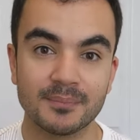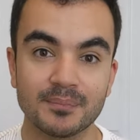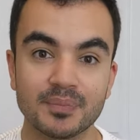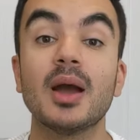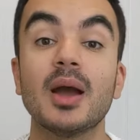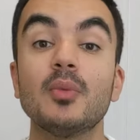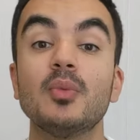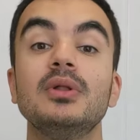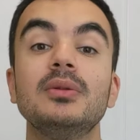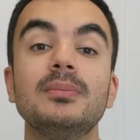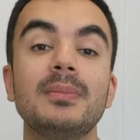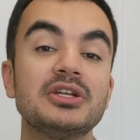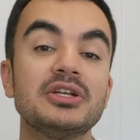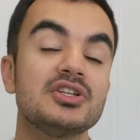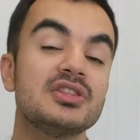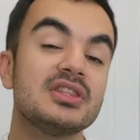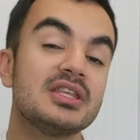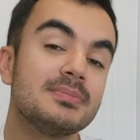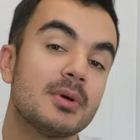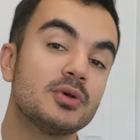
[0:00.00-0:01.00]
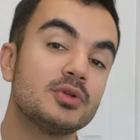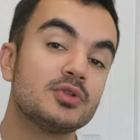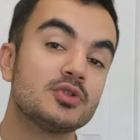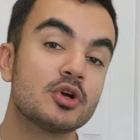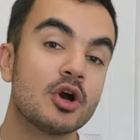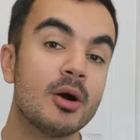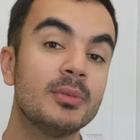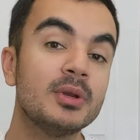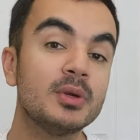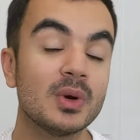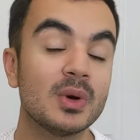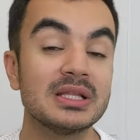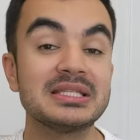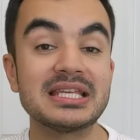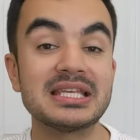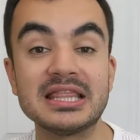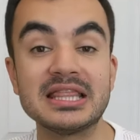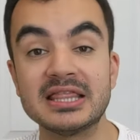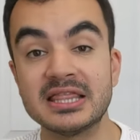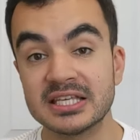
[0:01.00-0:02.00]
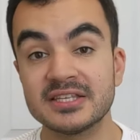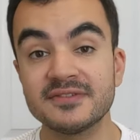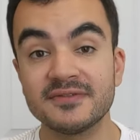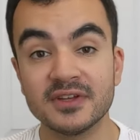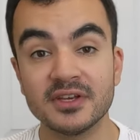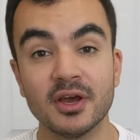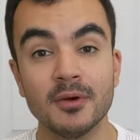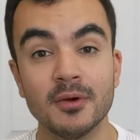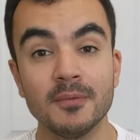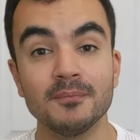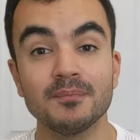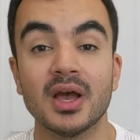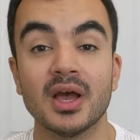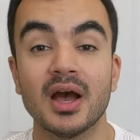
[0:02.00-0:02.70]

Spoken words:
I will mention the most common ones in this video.